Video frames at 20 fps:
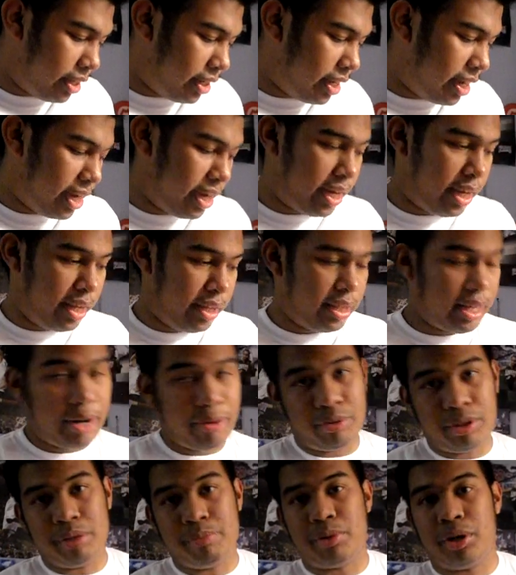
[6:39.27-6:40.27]
And that
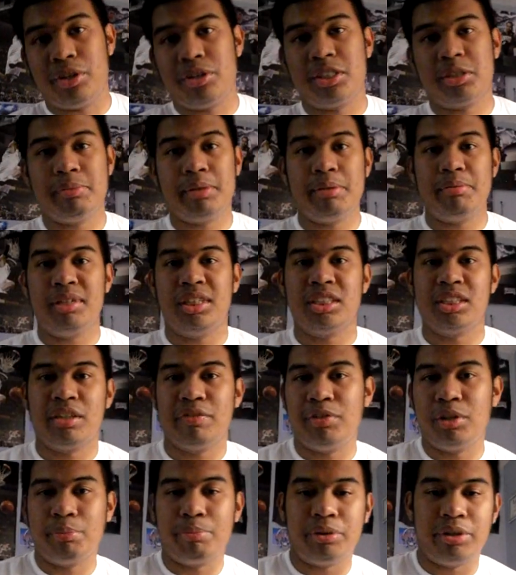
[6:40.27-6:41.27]
really bothers me because if
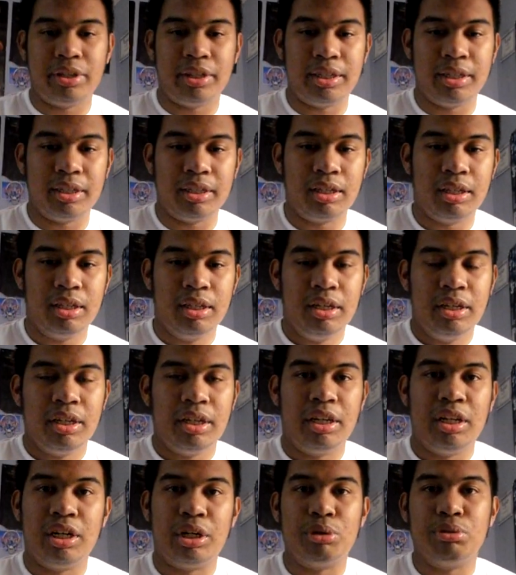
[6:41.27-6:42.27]
you're putting, you
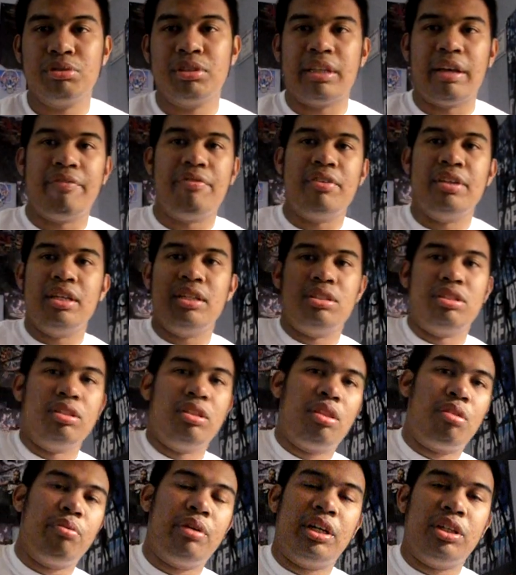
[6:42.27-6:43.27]
know, $70 to
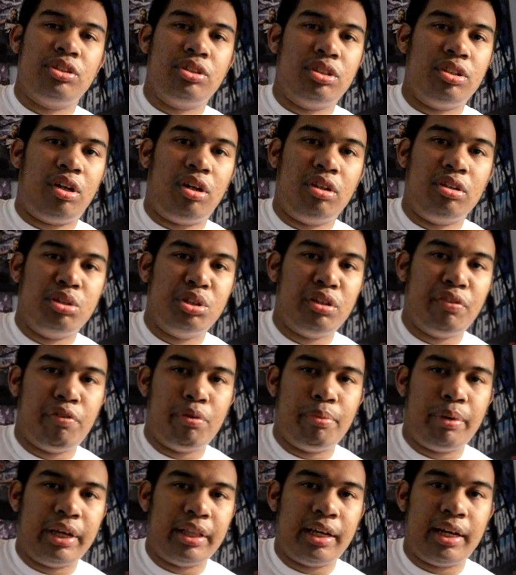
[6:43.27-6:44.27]
$300 if you
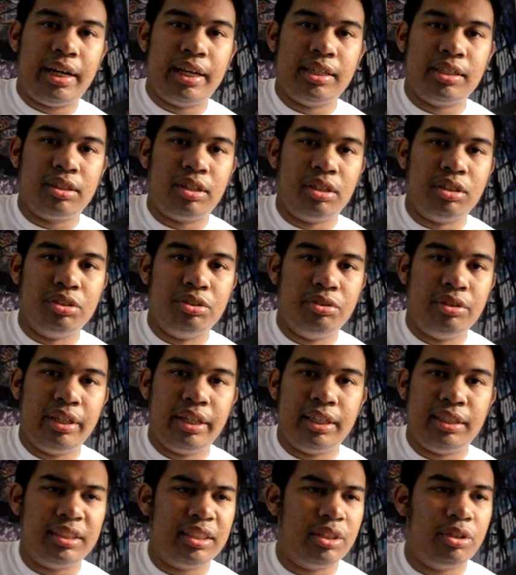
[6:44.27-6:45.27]
buy the highest Call of Duty
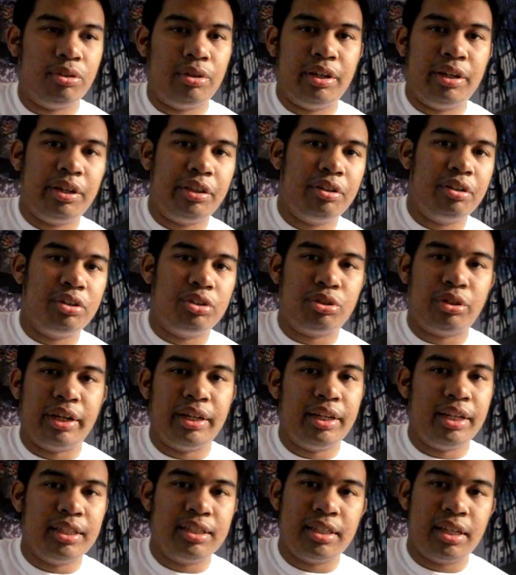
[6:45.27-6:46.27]
headset or another Triton
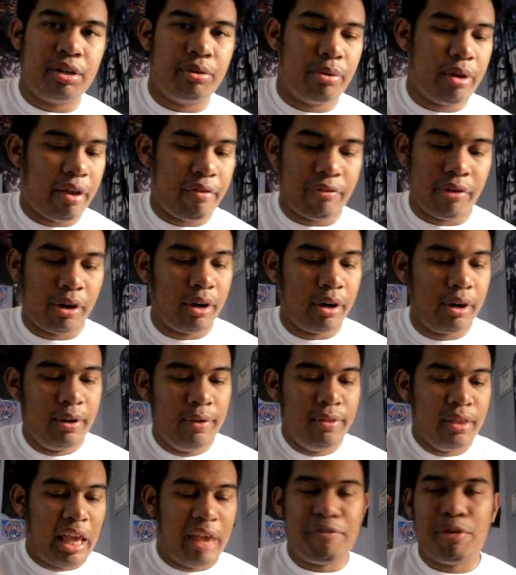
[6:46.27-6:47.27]
headset or whatever,
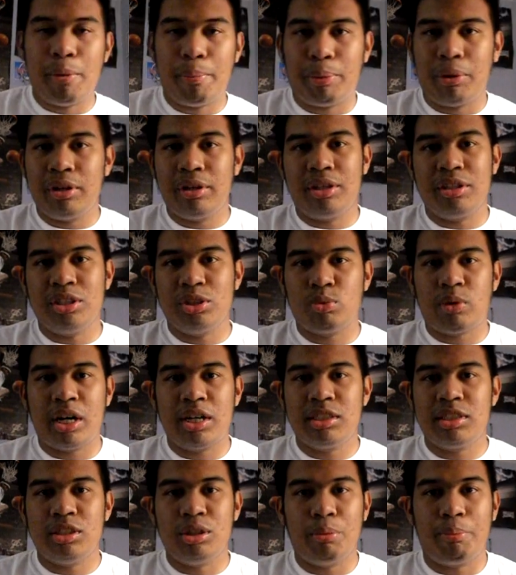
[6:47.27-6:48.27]
if you're pulling on these wires
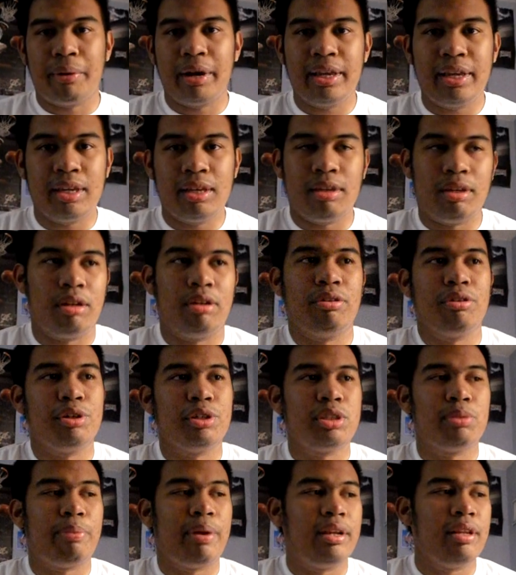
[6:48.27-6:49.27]
and you break it, you know, you're
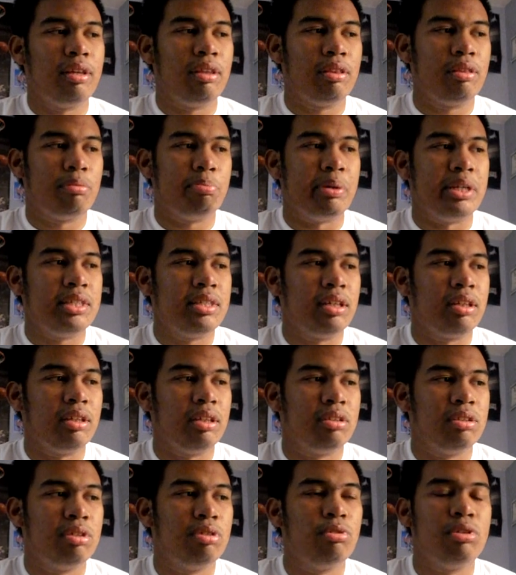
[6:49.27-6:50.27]
spending basically
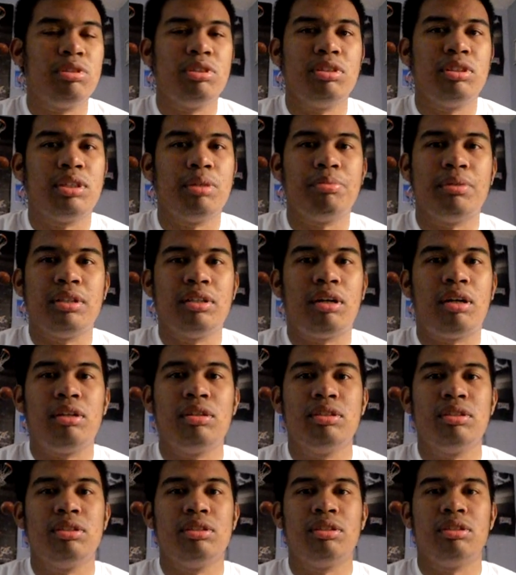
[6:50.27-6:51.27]
$200 something
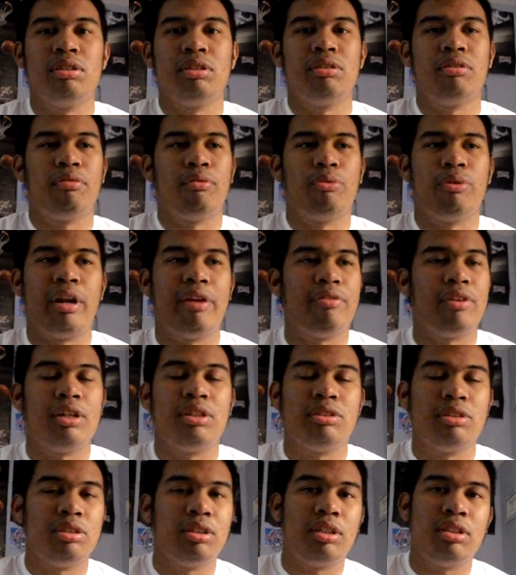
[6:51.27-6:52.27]
or whatever,
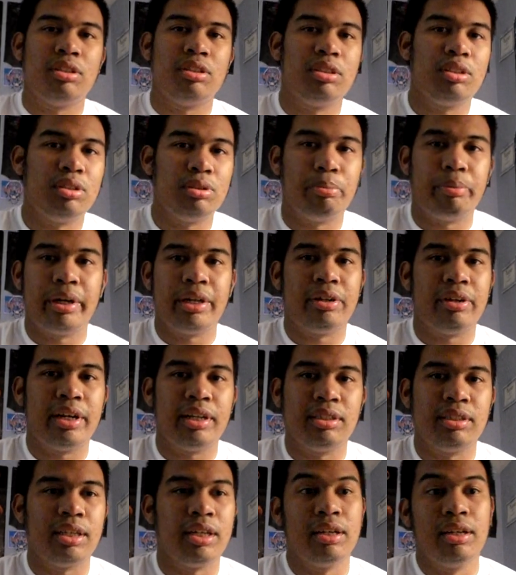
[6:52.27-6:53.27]
$100 to break your
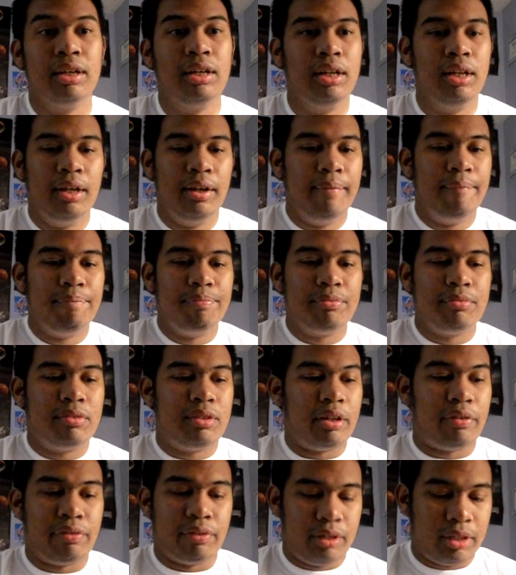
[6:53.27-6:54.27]
headset.
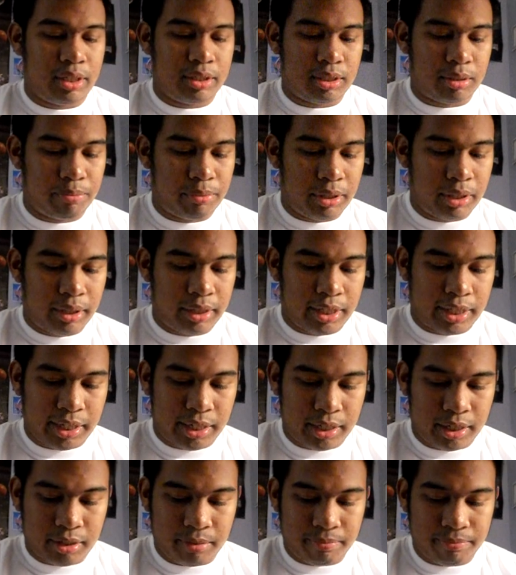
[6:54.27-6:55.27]
Definitely not something that
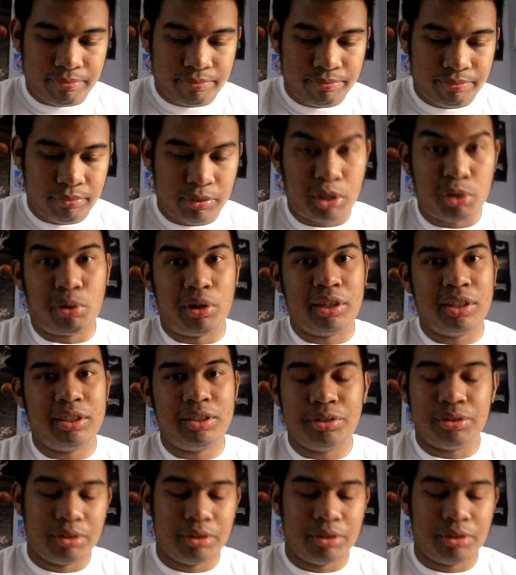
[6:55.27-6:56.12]
you want to do.